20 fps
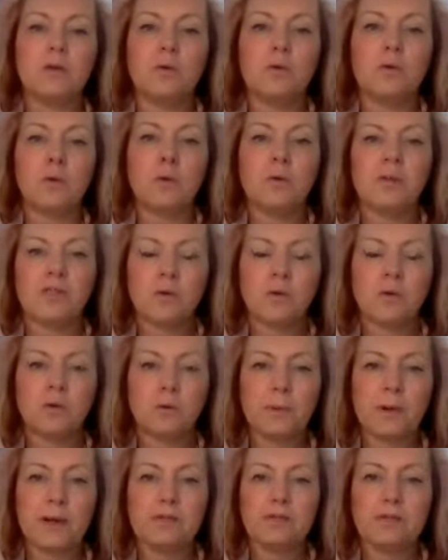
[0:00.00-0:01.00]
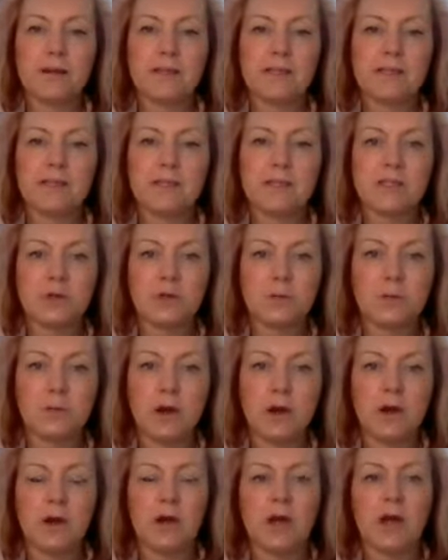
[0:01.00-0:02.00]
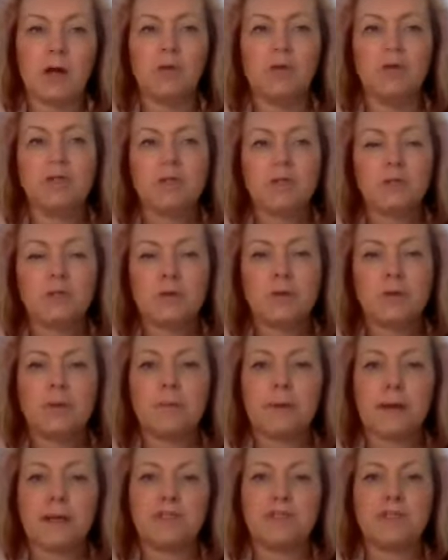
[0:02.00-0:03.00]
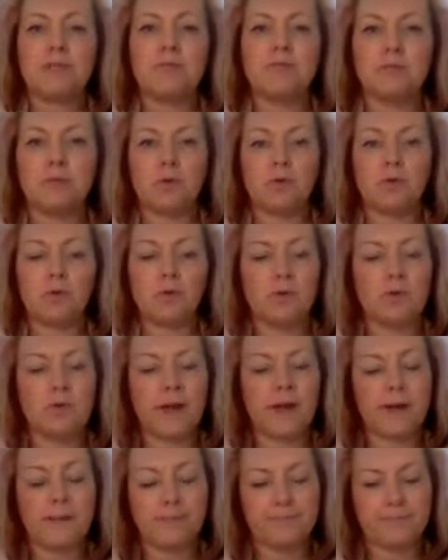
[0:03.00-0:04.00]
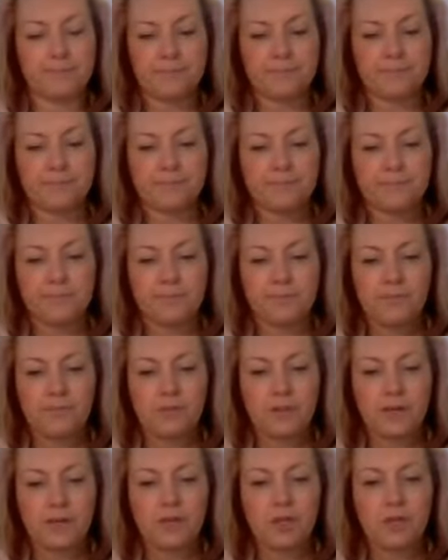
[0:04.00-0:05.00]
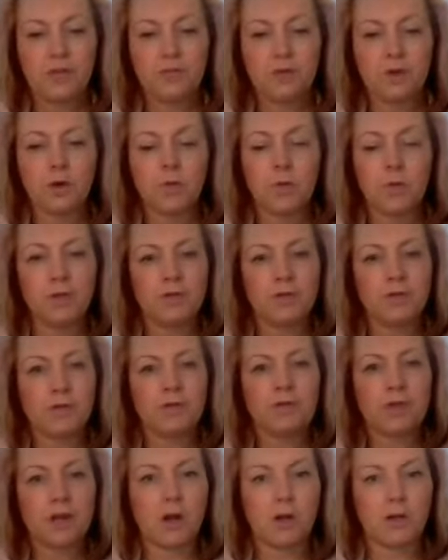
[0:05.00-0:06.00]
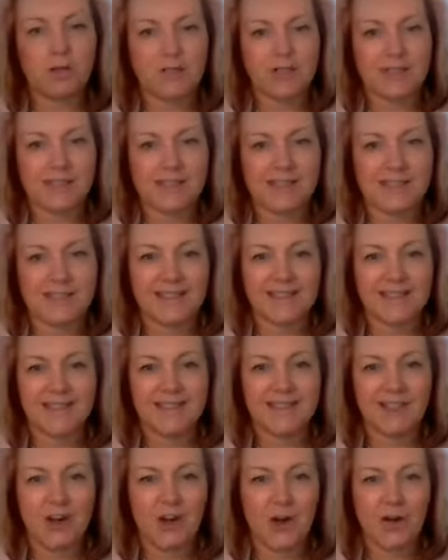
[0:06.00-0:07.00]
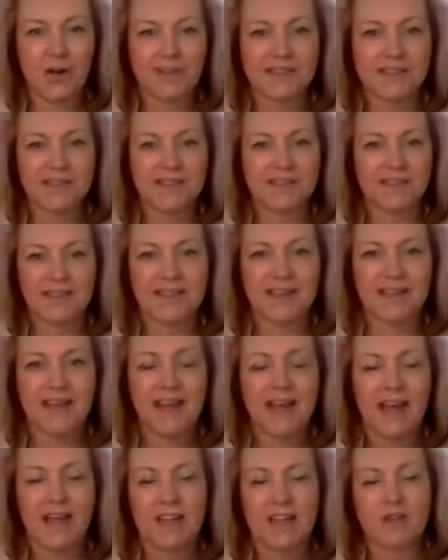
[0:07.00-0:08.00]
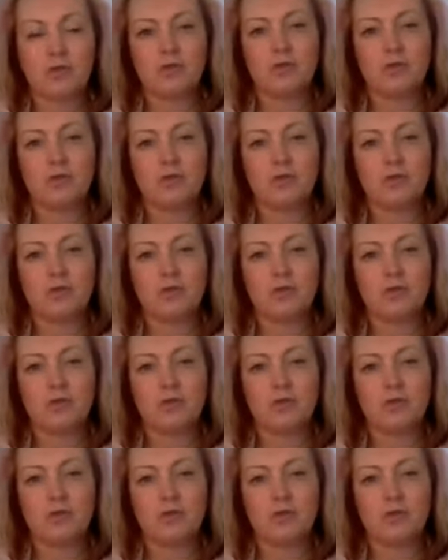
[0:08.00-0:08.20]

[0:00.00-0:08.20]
When we talk about raising your bar, I want you to imagine more that you've got one of those arches in the garden and you're